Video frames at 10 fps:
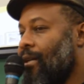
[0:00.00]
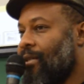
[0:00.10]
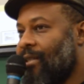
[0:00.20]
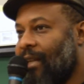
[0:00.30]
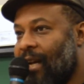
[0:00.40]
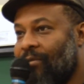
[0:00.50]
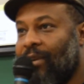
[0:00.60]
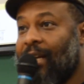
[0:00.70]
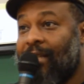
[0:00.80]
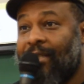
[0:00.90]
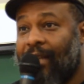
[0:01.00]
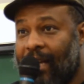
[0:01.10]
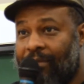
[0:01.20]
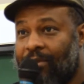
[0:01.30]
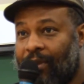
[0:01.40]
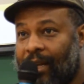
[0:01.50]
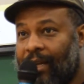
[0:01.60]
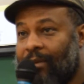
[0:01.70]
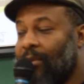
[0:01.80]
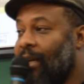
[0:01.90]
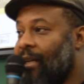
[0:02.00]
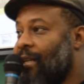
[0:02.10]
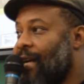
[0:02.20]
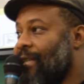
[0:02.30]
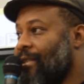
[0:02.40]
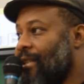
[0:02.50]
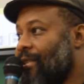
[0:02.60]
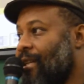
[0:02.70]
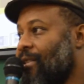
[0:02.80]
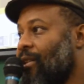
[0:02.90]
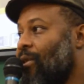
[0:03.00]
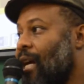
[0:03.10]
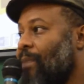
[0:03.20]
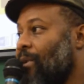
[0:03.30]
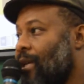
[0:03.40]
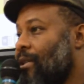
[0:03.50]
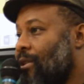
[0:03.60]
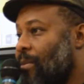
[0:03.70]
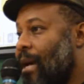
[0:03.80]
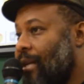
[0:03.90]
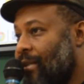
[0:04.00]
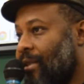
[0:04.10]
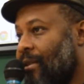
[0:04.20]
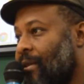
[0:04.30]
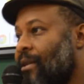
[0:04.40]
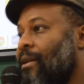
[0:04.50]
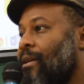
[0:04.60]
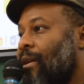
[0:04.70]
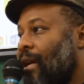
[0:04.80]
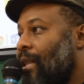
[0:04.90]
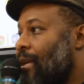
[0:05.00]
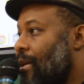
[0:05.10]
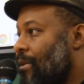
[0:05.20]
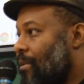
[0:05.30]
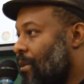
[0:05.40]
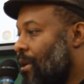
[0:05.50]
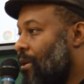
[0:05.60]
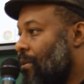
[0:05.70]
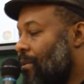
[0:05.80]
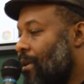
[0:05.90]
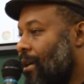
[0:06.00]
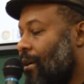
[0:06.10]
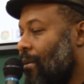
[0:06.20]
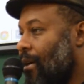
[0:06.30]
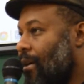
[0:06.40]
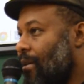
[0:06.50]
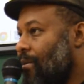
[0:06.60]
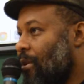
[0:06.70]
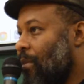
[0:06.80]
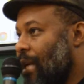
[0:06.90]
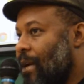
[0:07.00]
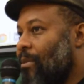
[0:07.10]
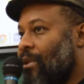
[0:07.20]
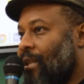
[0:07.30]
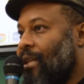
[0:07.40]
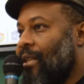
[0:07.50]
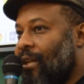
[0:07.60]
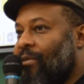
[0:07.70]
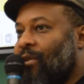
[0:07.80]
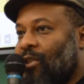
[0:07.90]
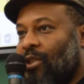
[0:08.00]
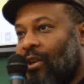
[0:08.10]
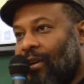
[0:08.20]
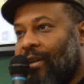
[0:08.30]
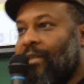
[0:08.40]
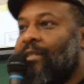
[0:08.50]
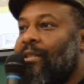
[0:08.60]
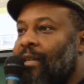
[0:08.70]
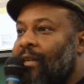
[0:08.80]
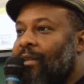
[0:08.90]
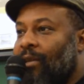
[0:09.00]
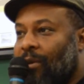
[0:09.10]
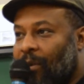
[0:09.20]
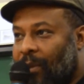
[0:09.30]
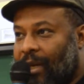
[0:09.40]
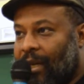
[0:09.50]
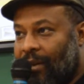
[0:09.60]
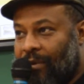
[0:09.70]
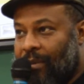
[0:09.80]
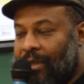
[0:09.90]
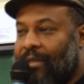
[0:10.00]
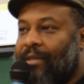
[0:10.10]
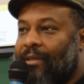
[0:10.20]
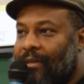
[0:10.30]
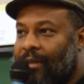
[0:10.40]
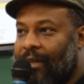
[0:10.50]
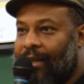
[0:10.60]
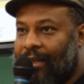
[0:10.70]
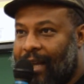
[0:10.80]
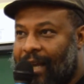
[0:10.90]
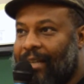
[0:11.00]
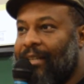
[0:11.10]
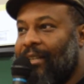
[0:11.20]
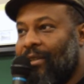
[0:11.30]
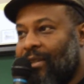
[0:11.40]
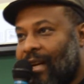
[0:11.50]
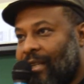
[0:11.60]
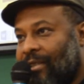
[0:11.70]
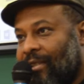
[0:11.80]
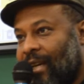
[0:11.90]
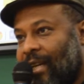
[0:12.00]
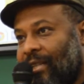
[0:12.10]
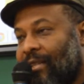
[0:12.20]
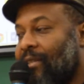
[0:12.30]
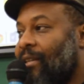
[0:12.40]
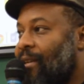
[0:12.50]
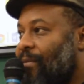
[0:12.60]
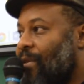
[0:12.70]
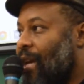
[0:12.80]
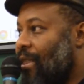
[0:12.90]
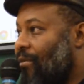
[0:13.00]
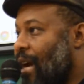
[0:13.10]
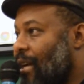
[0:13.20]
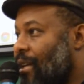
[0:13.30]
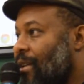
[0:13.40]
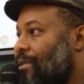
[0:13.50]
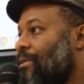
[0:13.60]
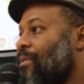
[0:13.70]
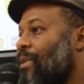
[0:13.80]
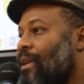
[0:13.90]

slavery and the slave trade recognized as a crime against humanity. And then, to be able to then therefore charge European governments, Canada, United States, and the Vatican